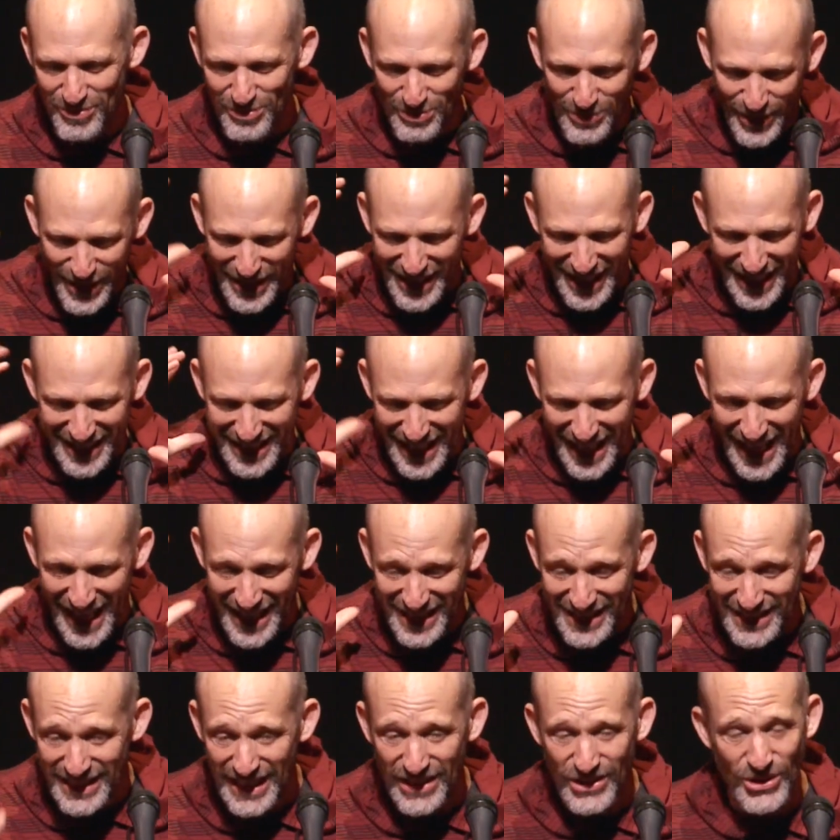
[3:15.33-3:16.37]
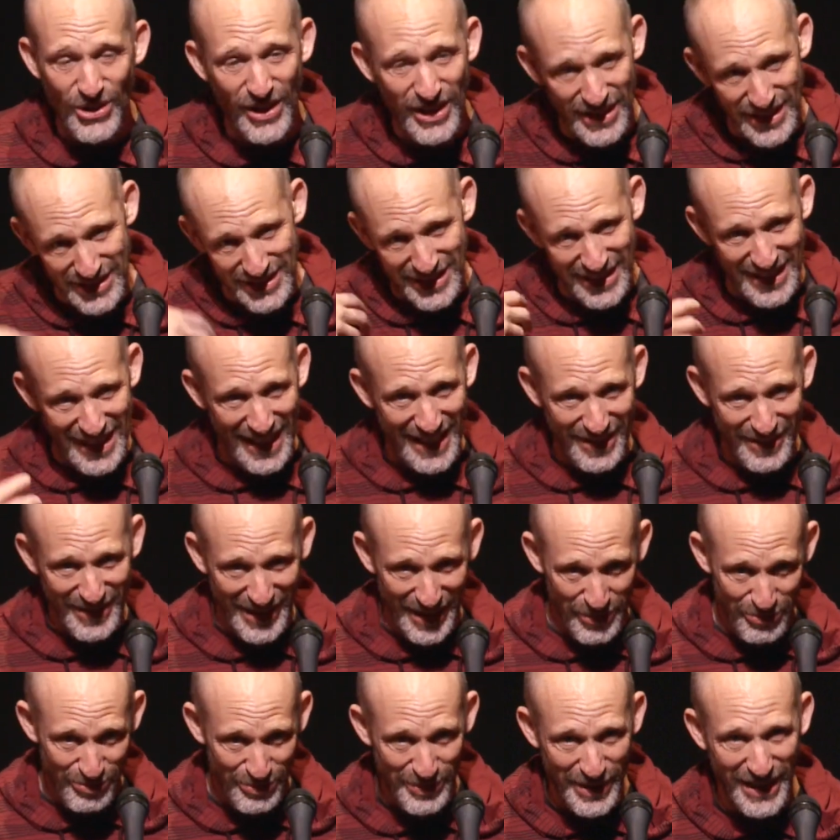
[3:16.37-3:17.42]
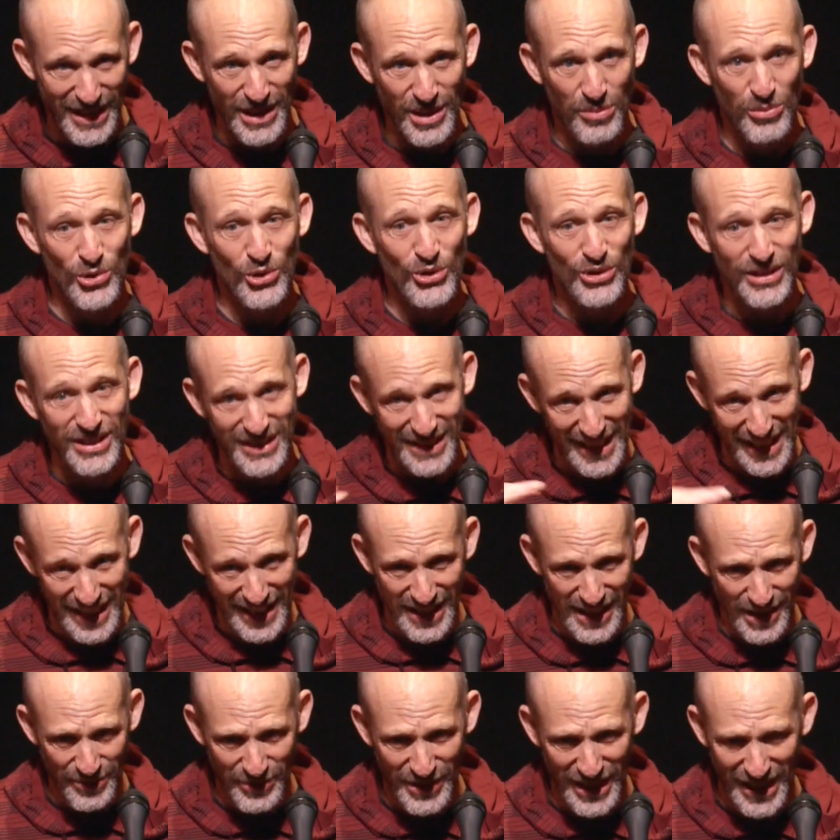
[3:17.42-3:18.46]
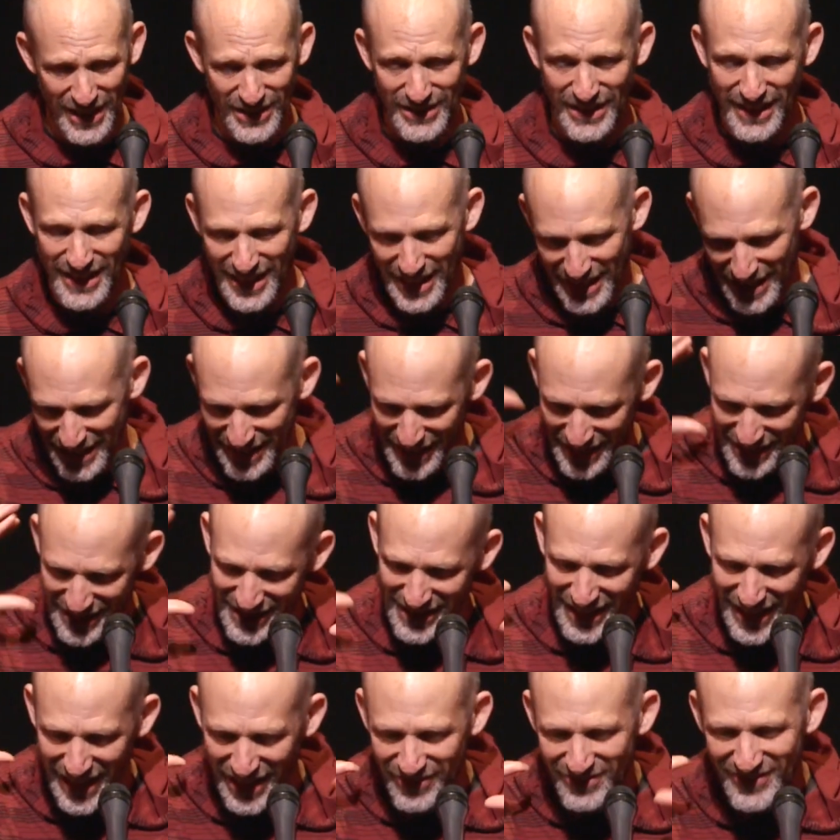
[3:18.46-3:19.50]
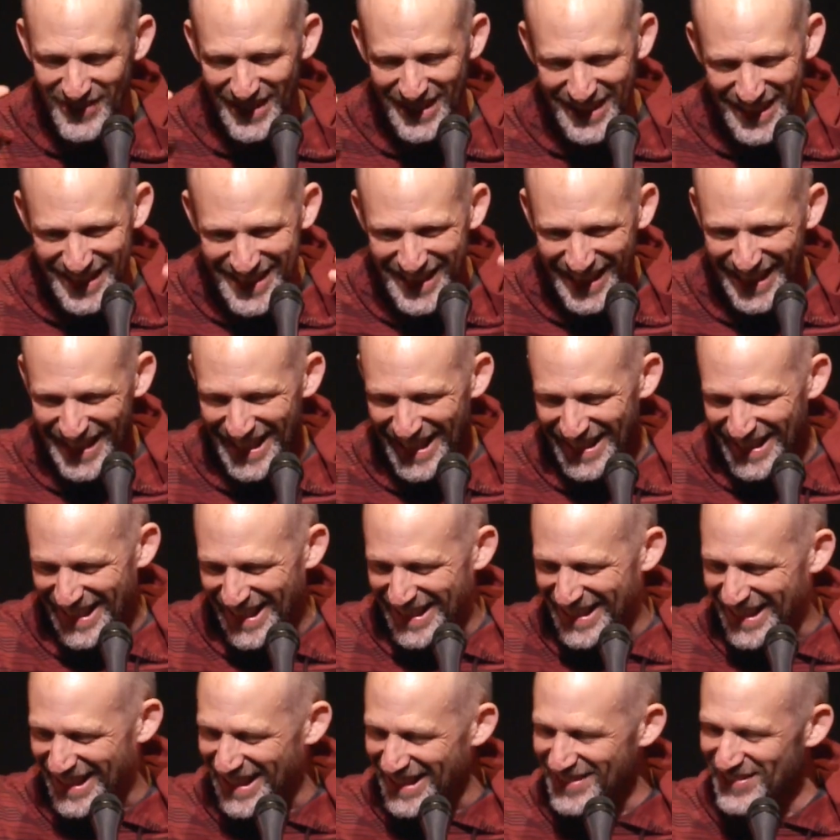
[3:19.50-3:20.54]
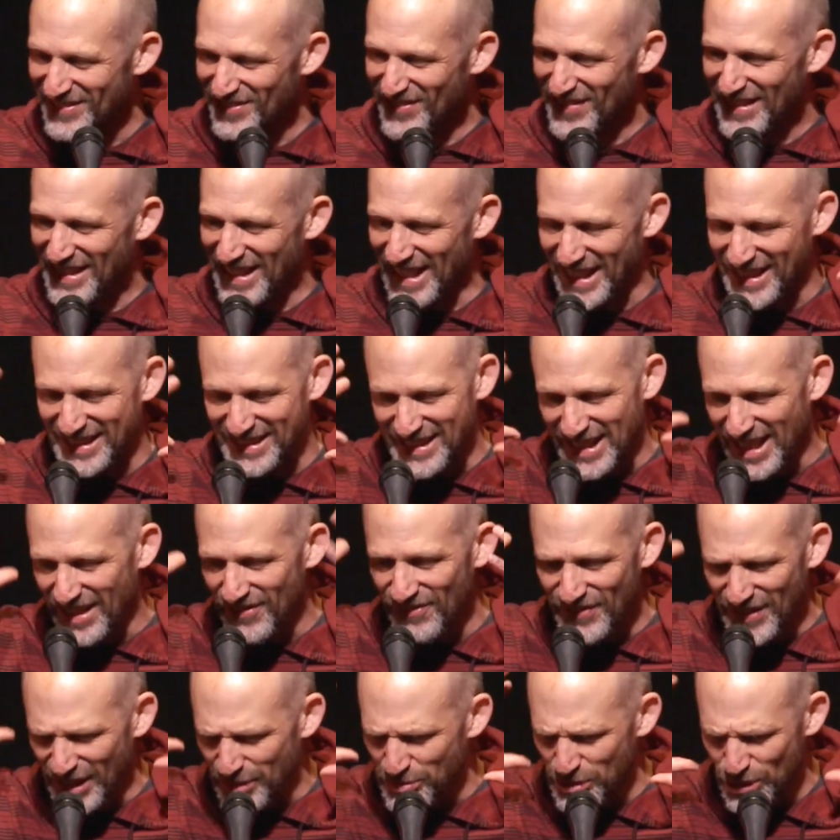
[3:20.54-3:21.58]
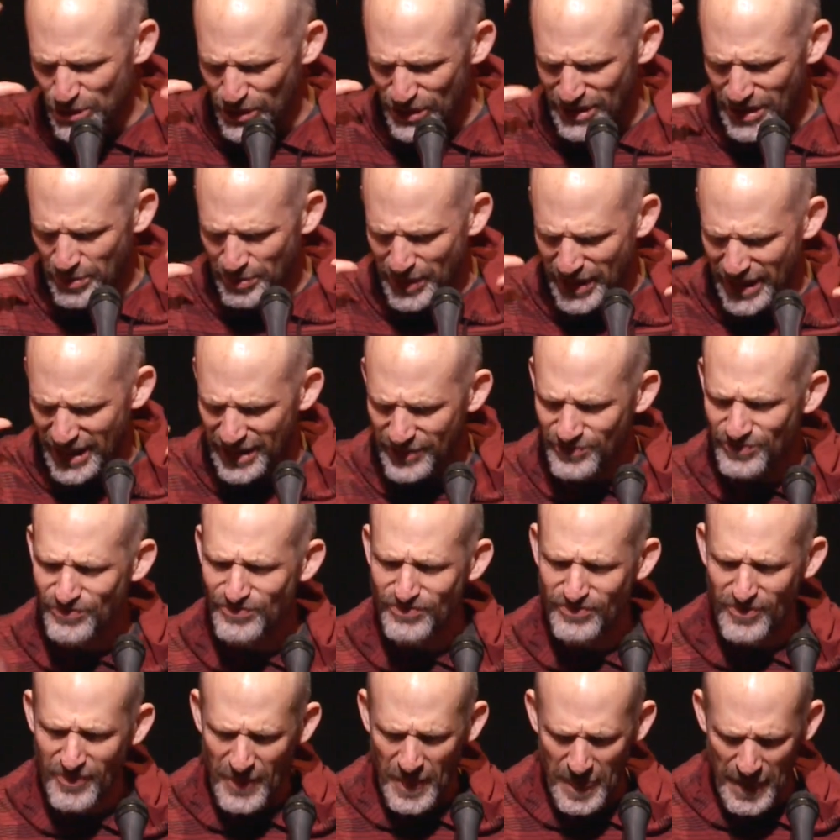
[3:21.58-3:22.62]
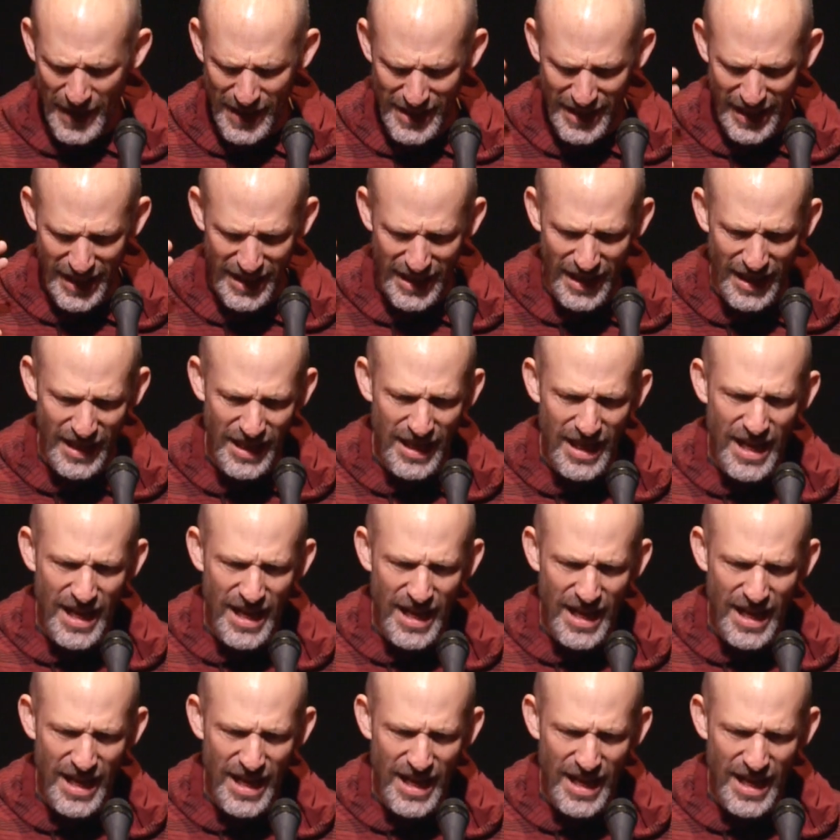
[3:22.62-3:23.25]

but the headset's on because you got to be in the mood because I got to calm down. So I got the John, I got John Philip Sousa playing, and then